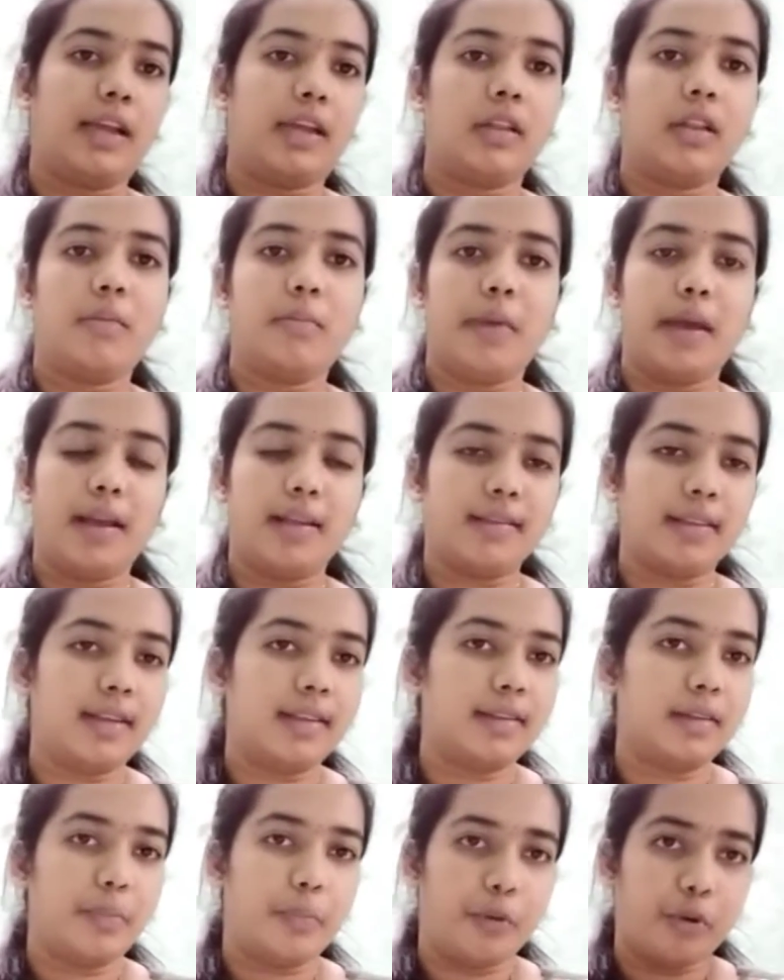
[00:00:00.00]
like in the
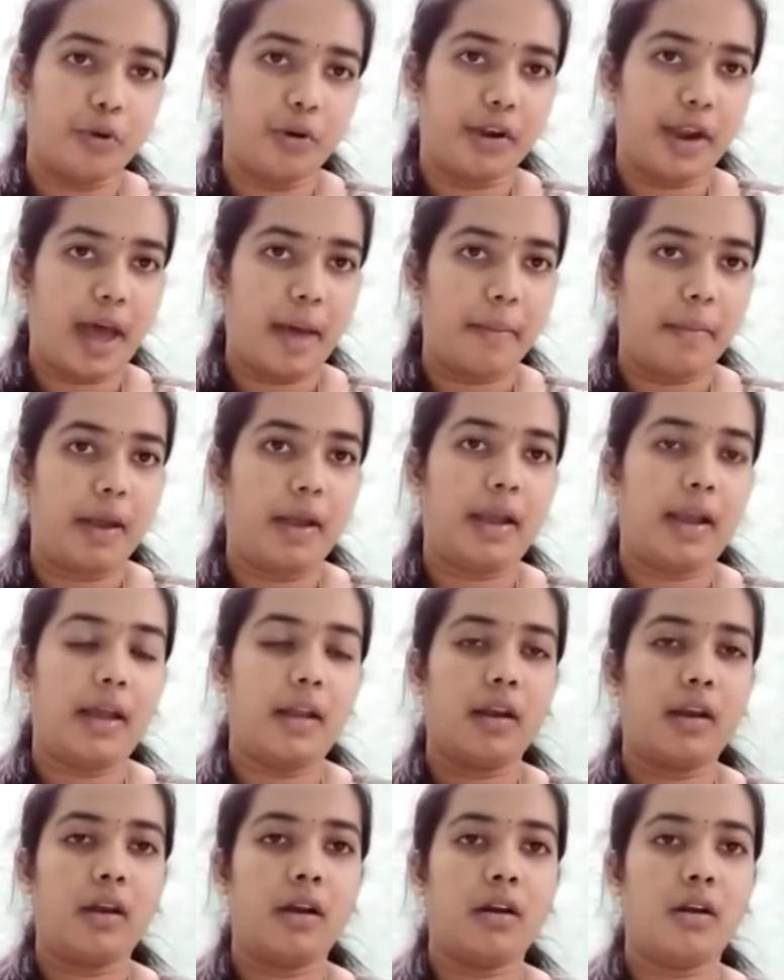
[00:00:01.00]
basics, the programming
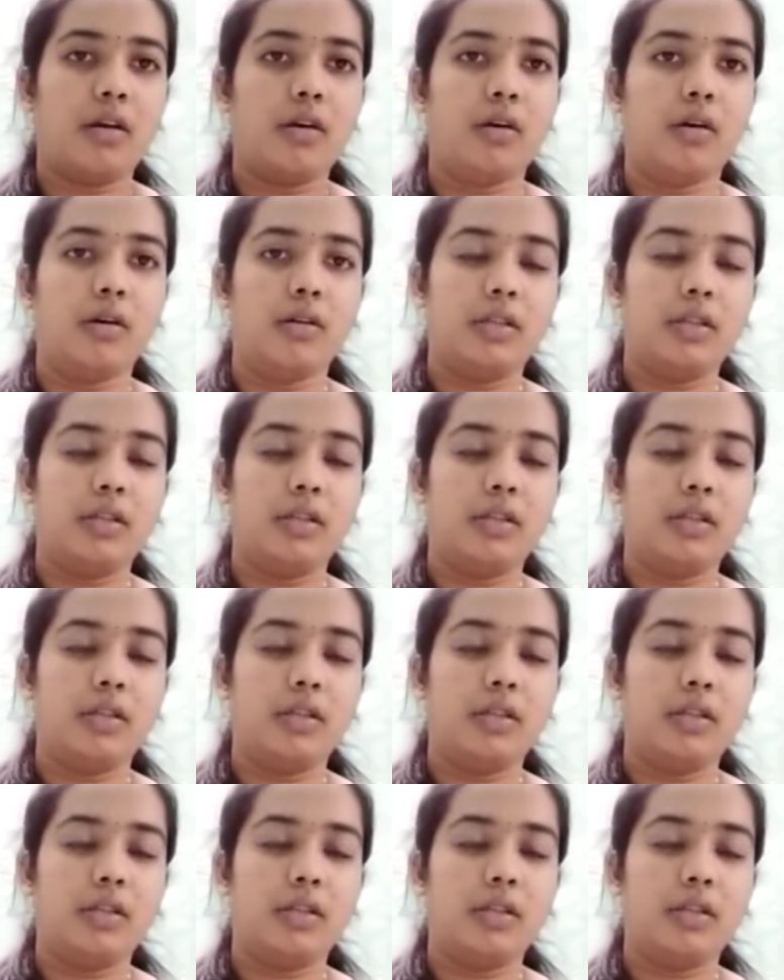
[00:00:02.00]
and